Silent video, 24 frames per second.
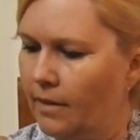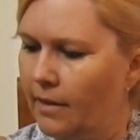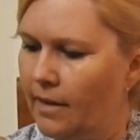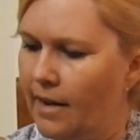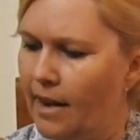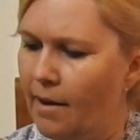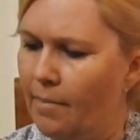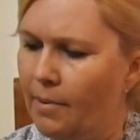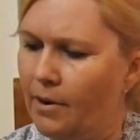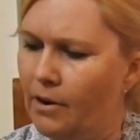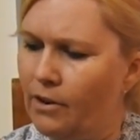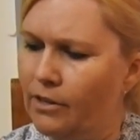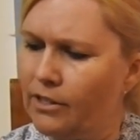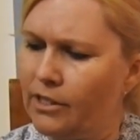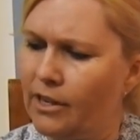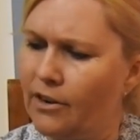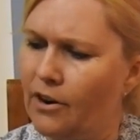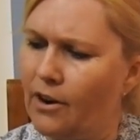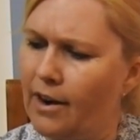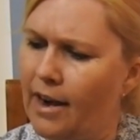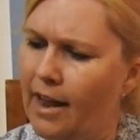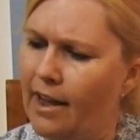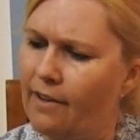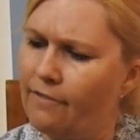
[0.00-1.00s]
Now because I
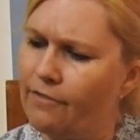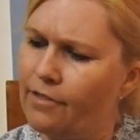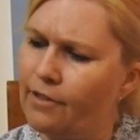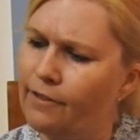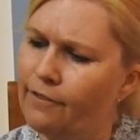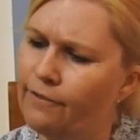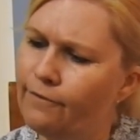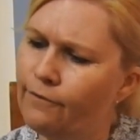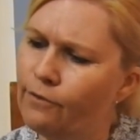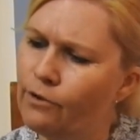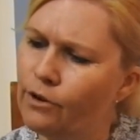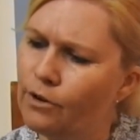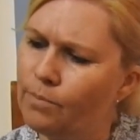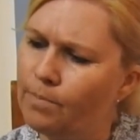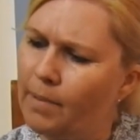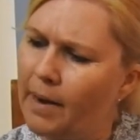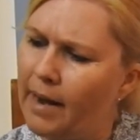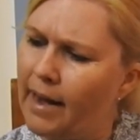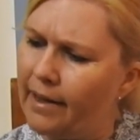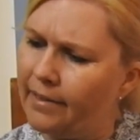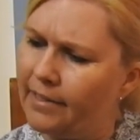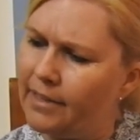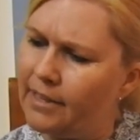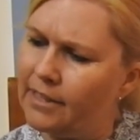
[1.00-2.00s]
don't have the foot
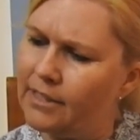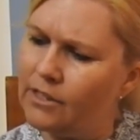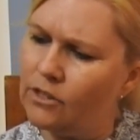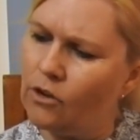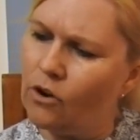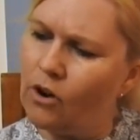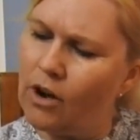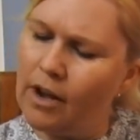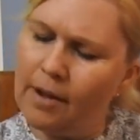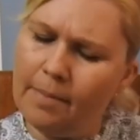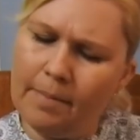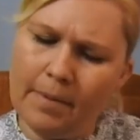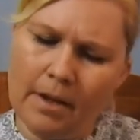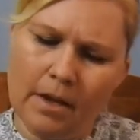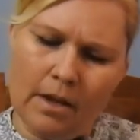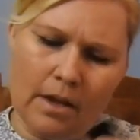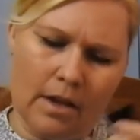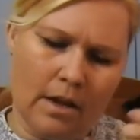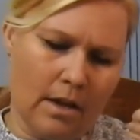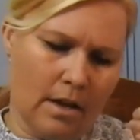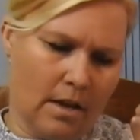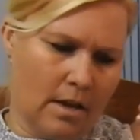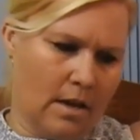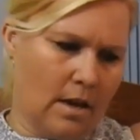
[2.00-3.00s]
part this time,
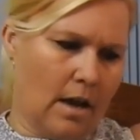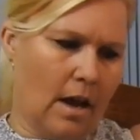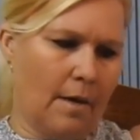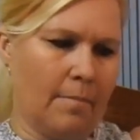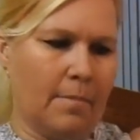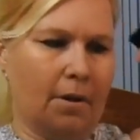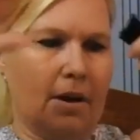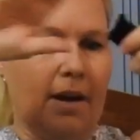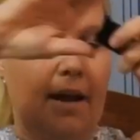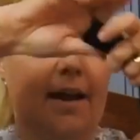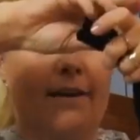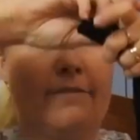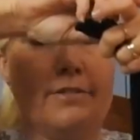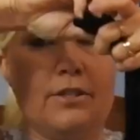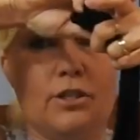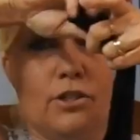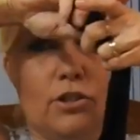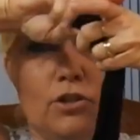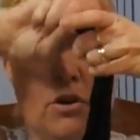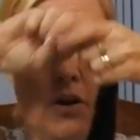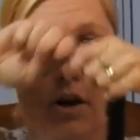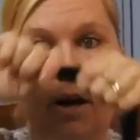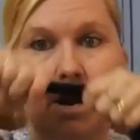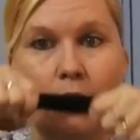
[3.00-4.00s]
I'm going to have to
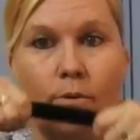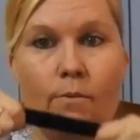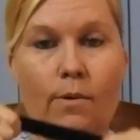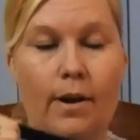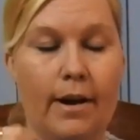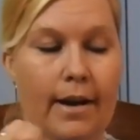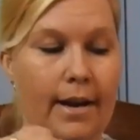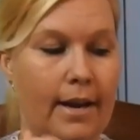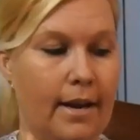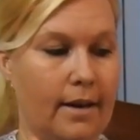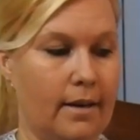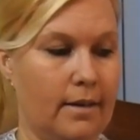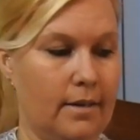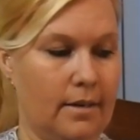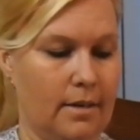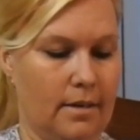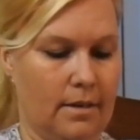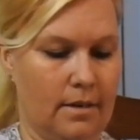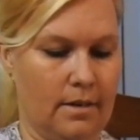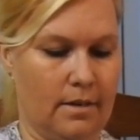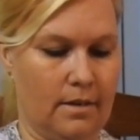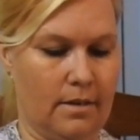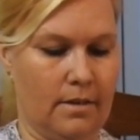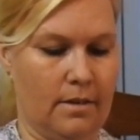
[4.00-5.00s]
tie one end.
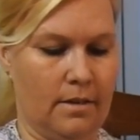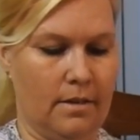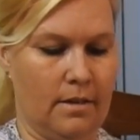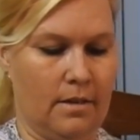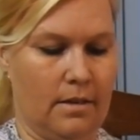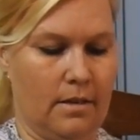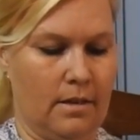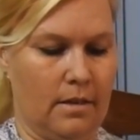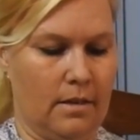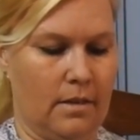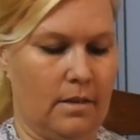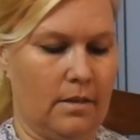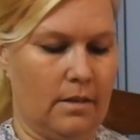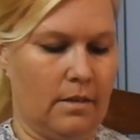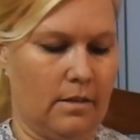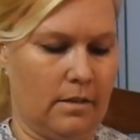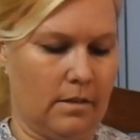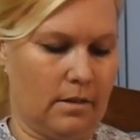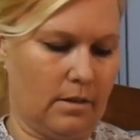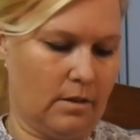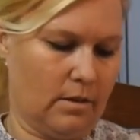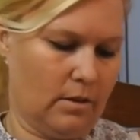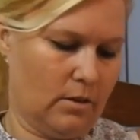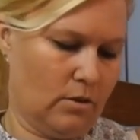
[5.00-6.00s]

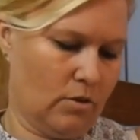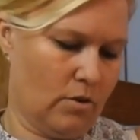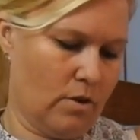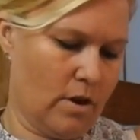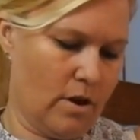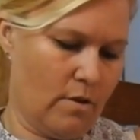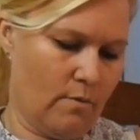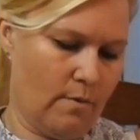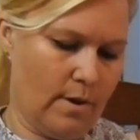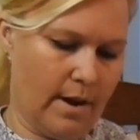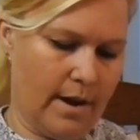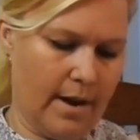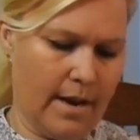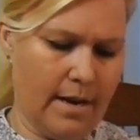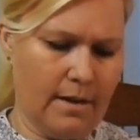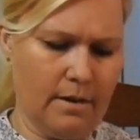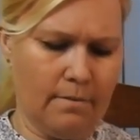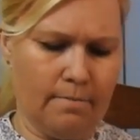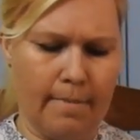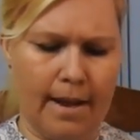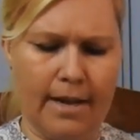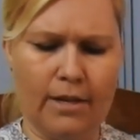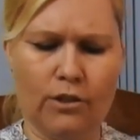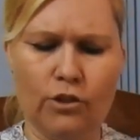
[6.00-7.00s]
So tie one
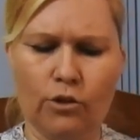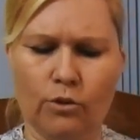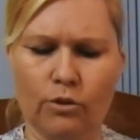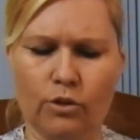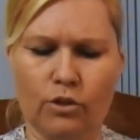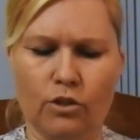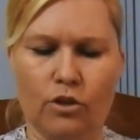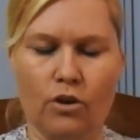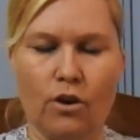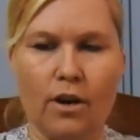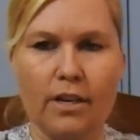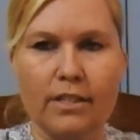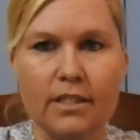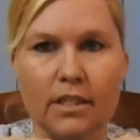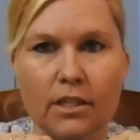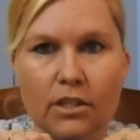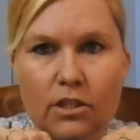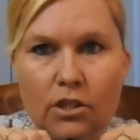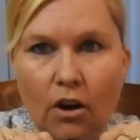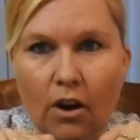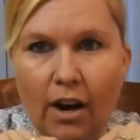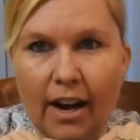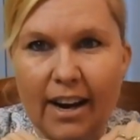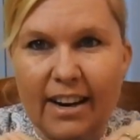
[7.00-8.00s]
end, make sure it's nice and
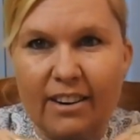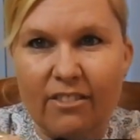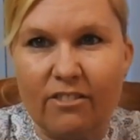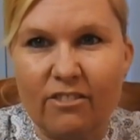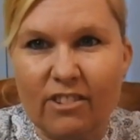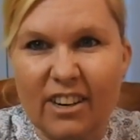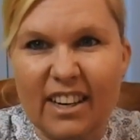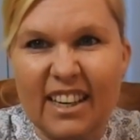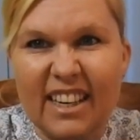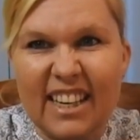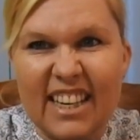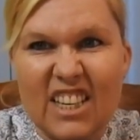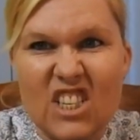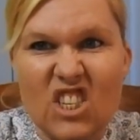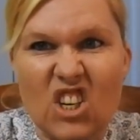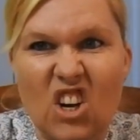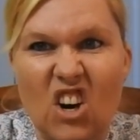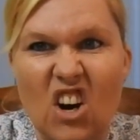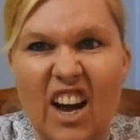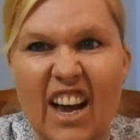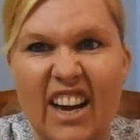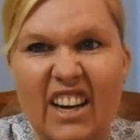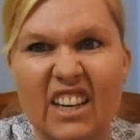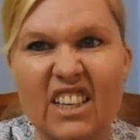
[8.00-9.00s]
tight, really
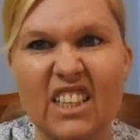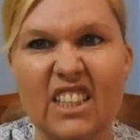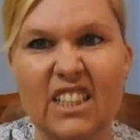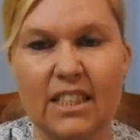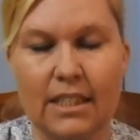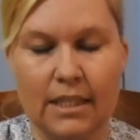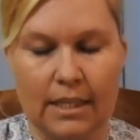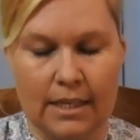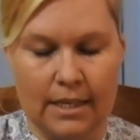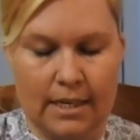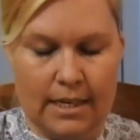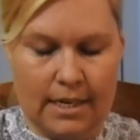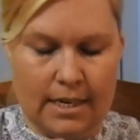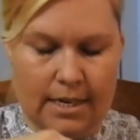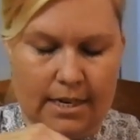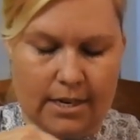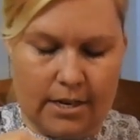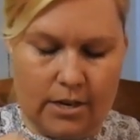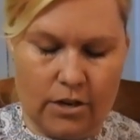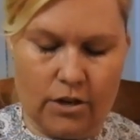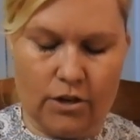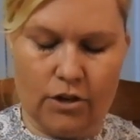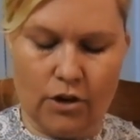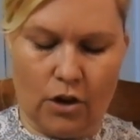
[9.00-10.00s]
tight.
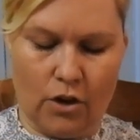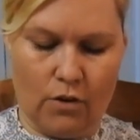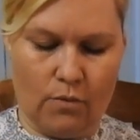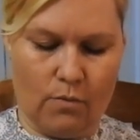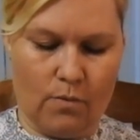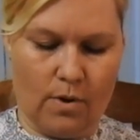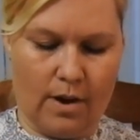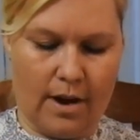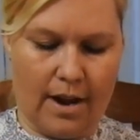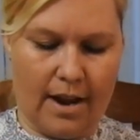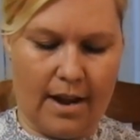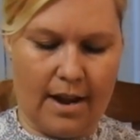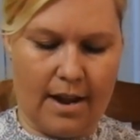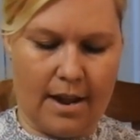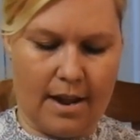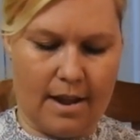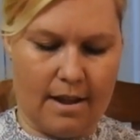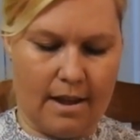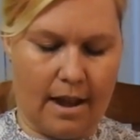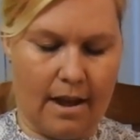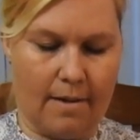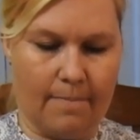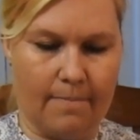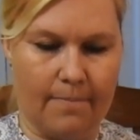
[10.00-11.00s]
You don't want
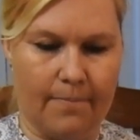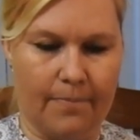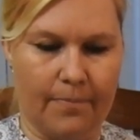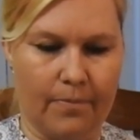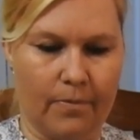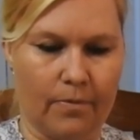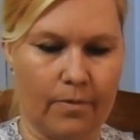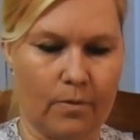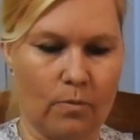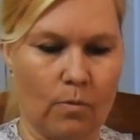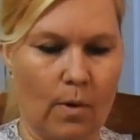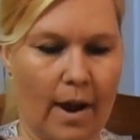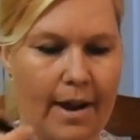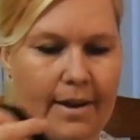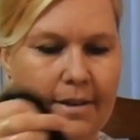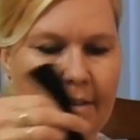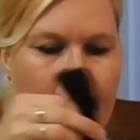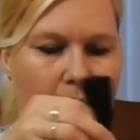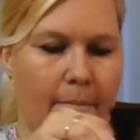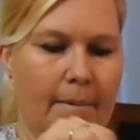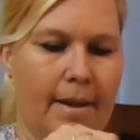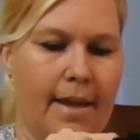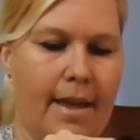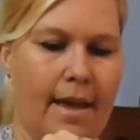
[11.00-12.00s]
any weight
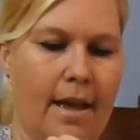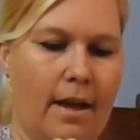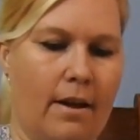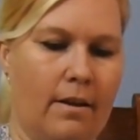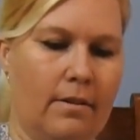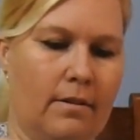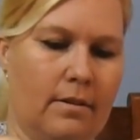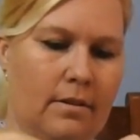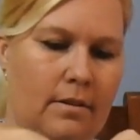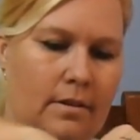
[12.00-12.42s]
coming out.